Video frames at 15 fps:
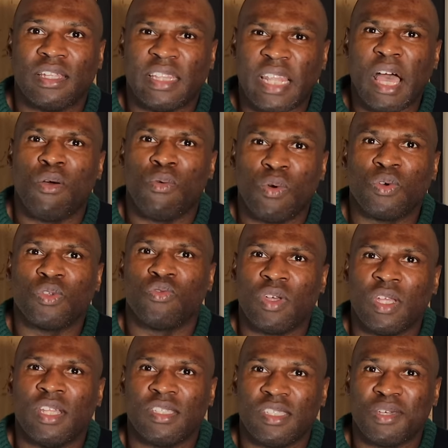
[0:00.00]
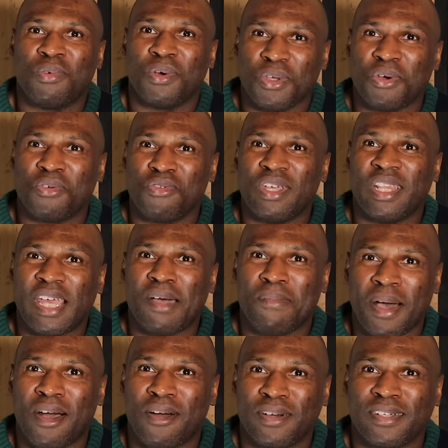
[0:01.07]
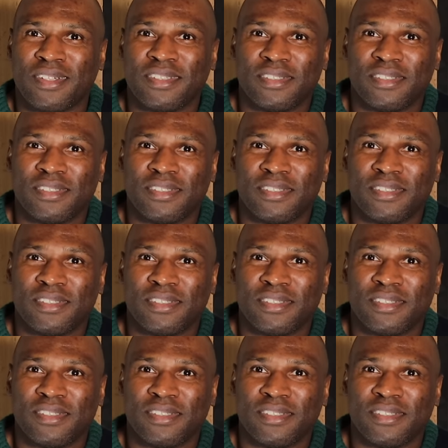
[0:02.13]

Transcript: now we would really see what you're really about.